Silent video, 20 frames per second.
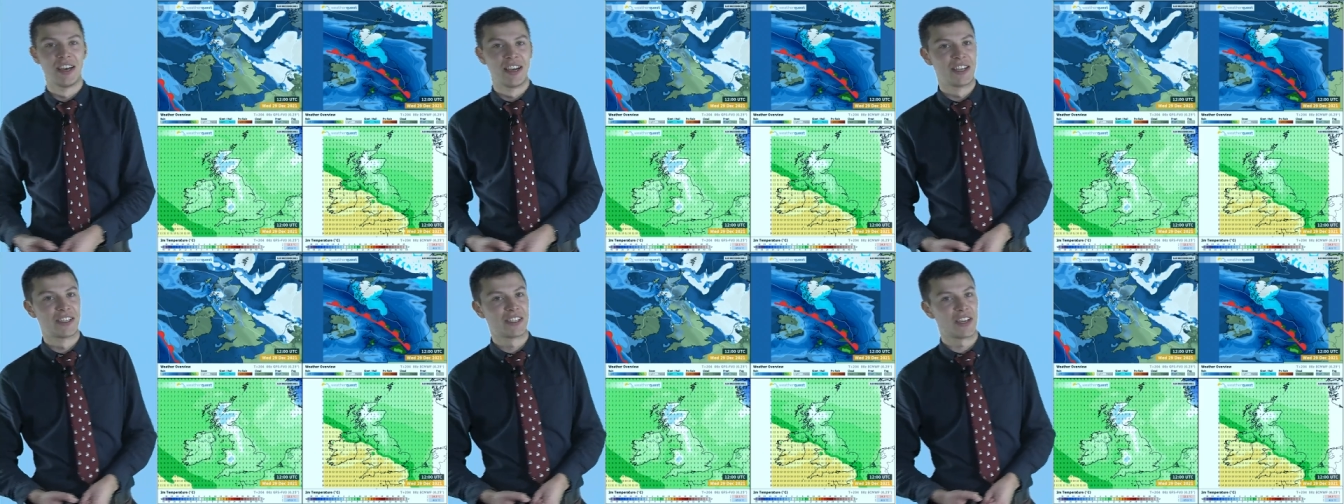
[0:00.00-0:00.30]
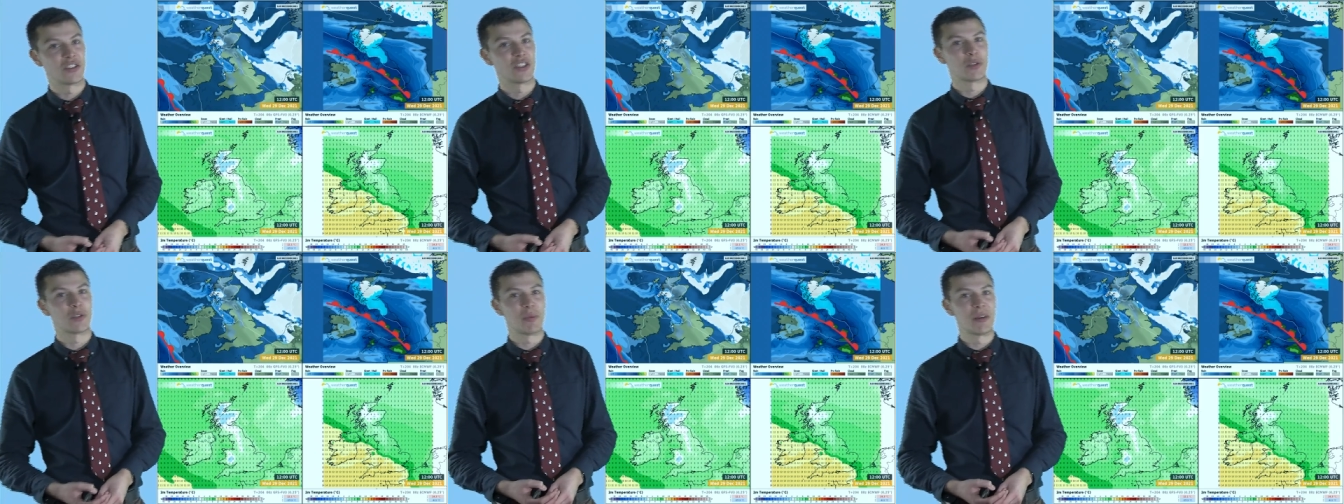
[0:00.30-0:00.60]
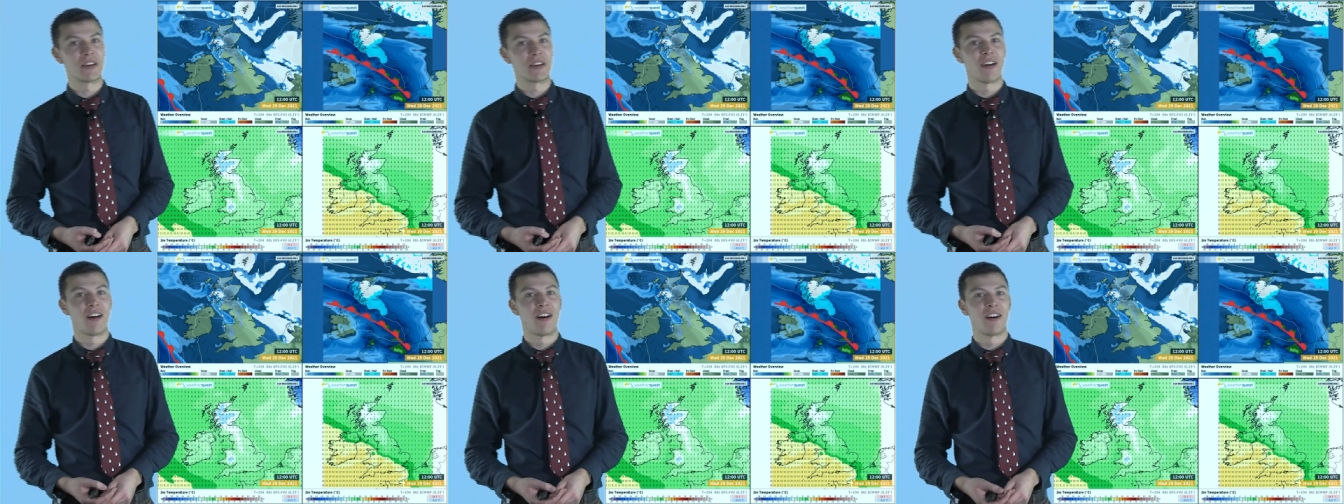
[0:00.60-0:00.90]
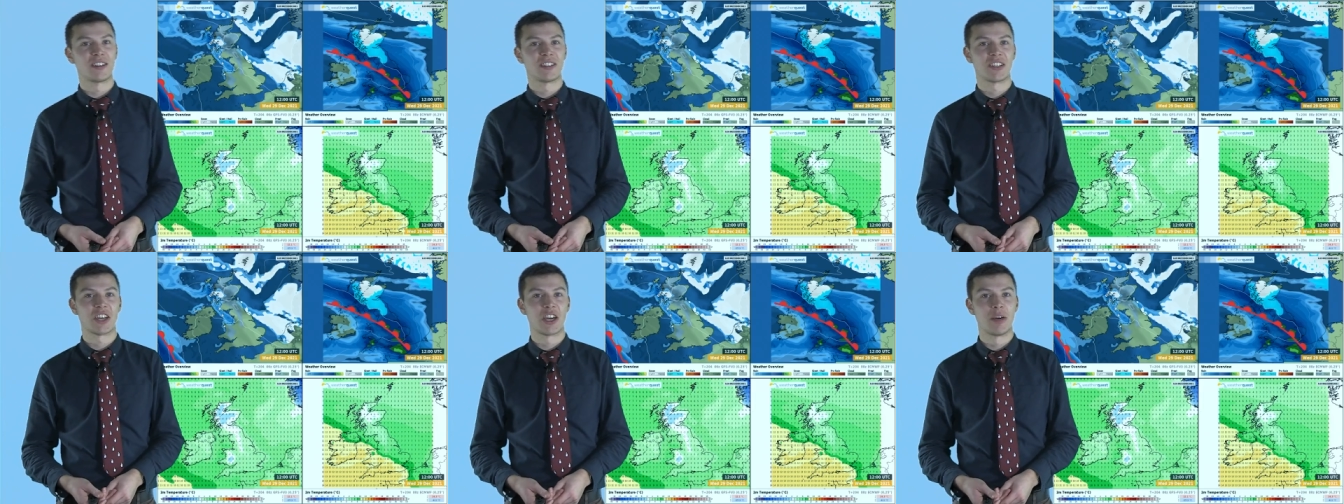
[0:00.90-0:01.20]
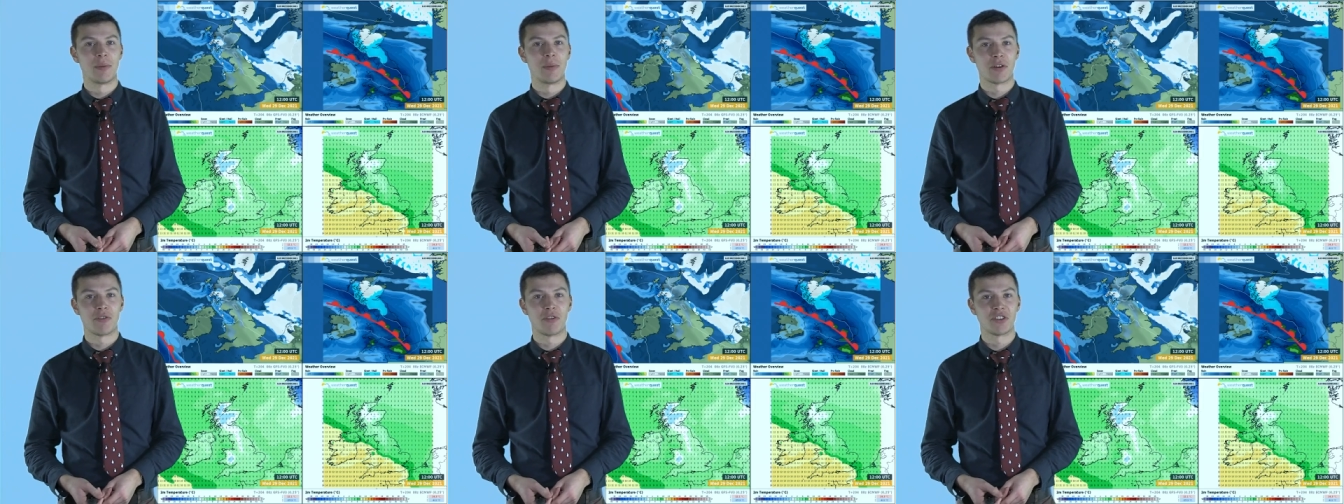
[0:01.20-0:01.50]
so to speak, are to
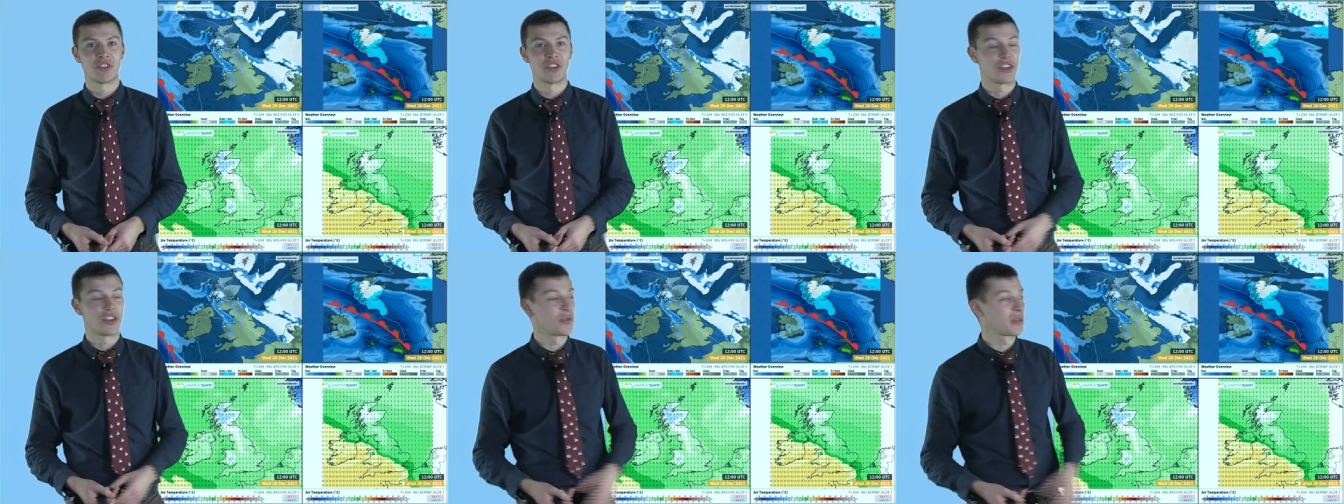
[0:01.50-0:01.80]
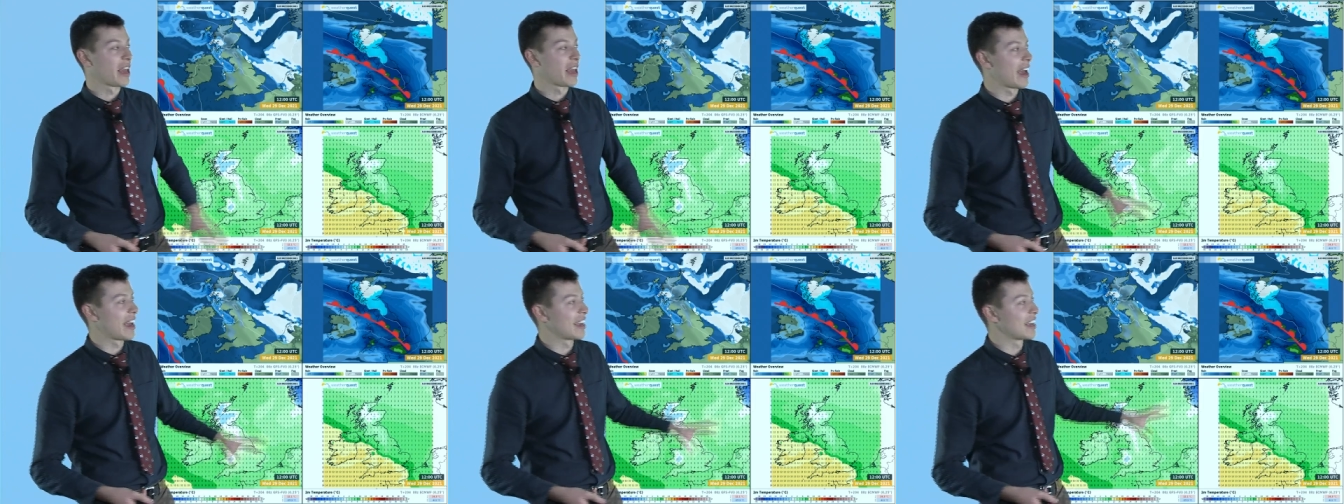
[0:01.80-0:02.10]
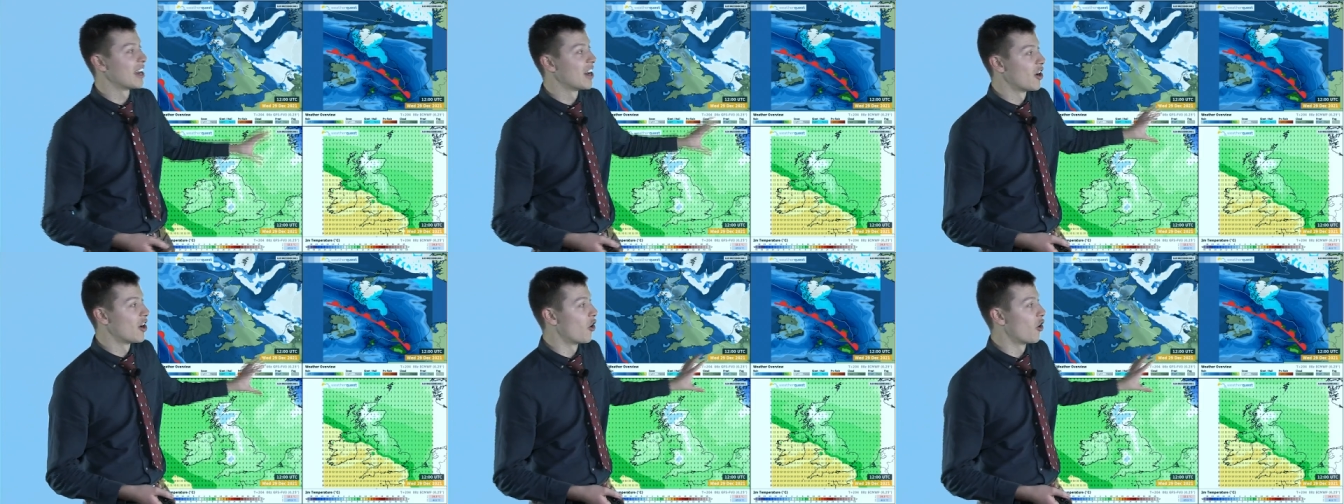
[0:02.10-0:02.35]
come across the UK,